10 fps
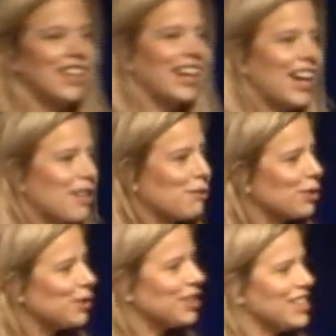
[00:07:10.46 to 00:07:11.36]
and I had to
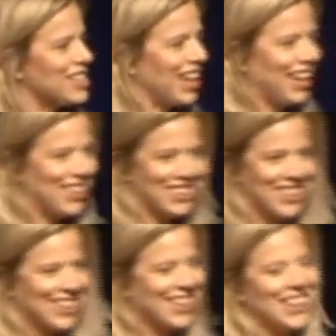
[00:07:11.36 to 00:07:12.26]
roll it
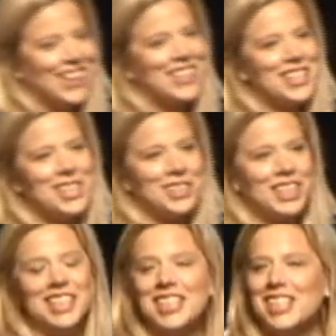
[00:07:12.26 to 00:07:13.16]
down the
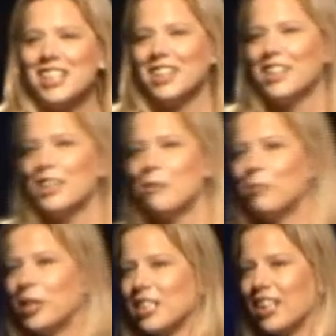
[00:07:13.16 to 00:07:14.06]
street to
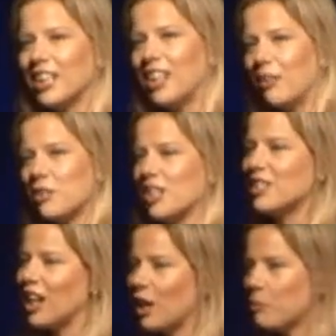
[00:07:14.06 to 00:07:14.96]
bring it down, and it was a
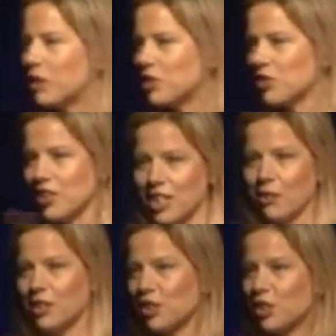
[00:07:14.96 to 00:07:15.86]
dot matrix, and it
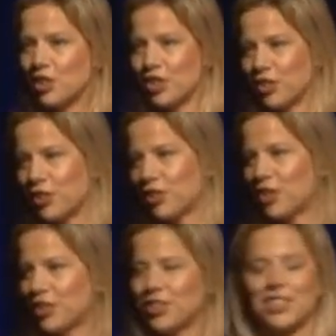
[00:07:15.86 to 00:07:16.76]
went,
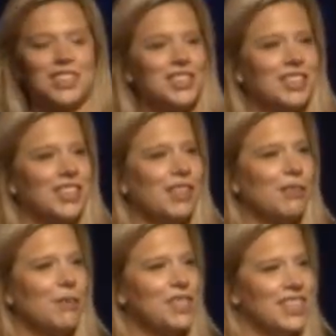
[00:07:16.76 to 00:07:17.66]
you know,
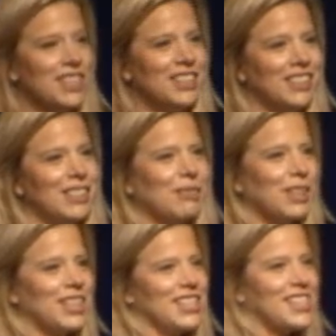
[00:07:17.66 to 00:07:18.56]
it wasn't nearly what
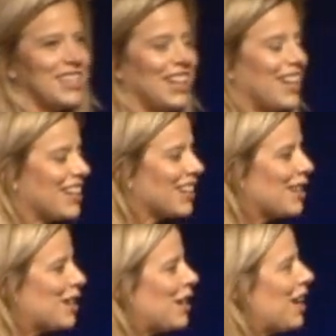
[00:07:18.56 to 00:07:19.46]
it is today.
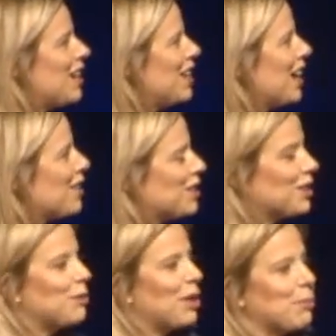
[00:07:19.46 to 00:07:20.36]
And now
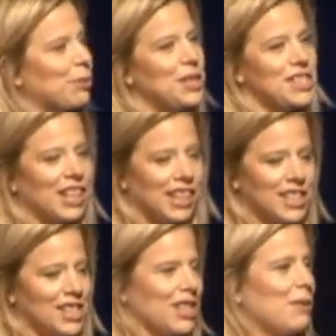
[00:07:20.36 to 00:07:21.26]
you want to print, I could
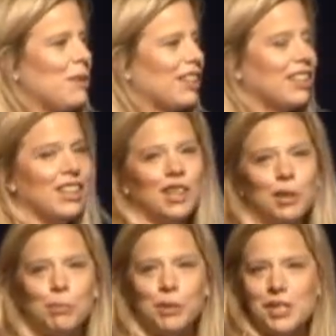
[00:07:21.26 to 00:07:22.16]
just email it, and
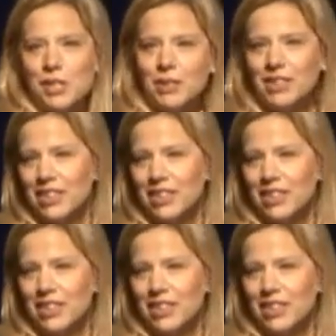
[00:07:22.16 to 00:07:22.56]
it'll print